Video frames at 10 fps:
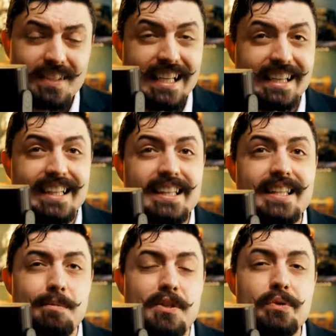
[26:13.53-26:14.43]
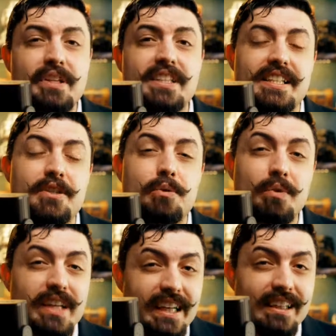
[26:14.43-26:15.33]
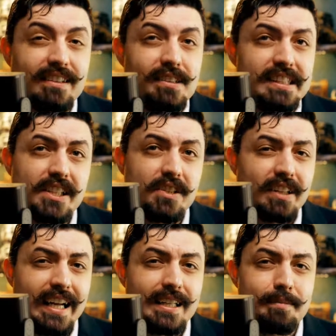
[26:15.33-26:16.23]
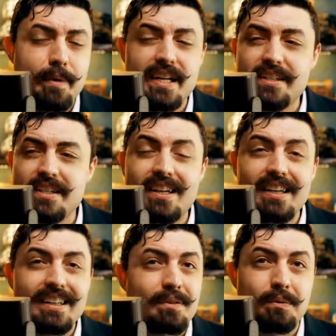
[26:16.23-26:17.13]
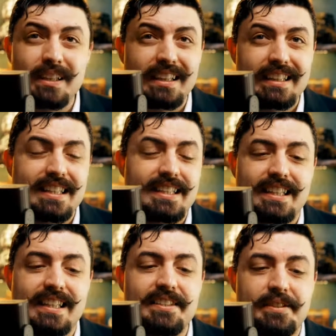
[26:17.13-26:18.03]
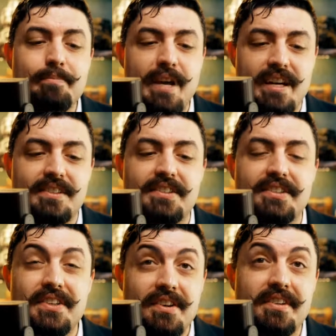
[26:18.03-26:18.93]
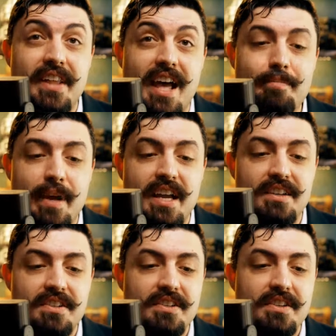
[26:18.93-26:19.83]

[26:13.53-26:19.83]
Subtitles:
and get them to continue reading the rest of your landing page. Really, nothing else matters on that page.